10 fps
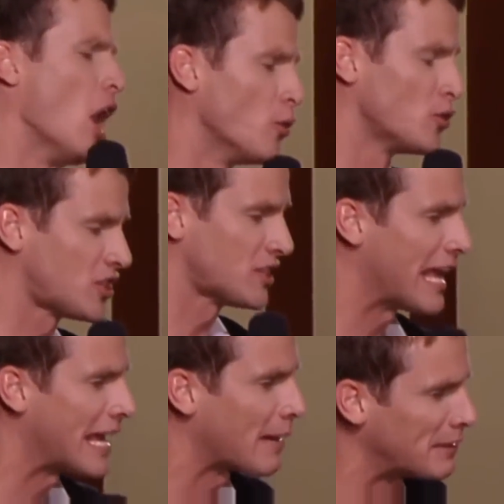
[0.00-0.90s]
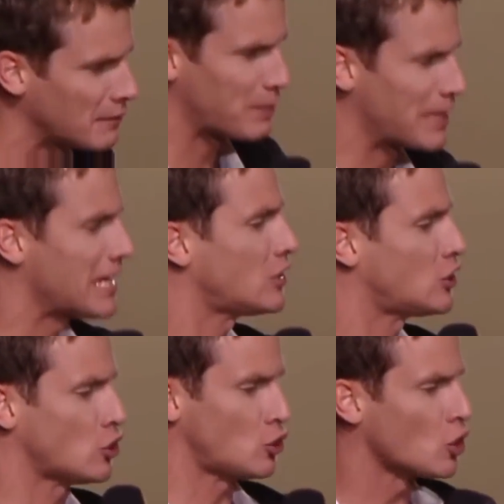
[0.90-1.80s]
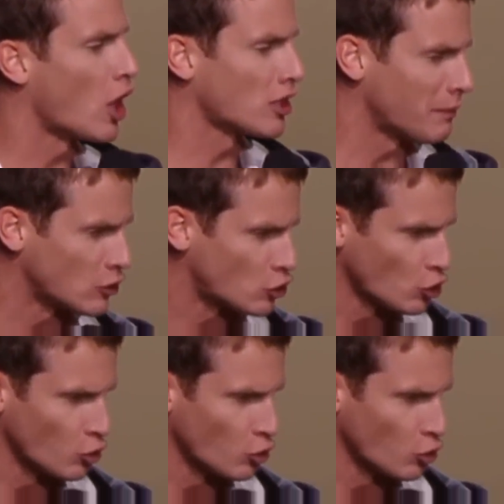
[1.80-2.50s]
me alone, snake. I'm eating peaches. You talk to me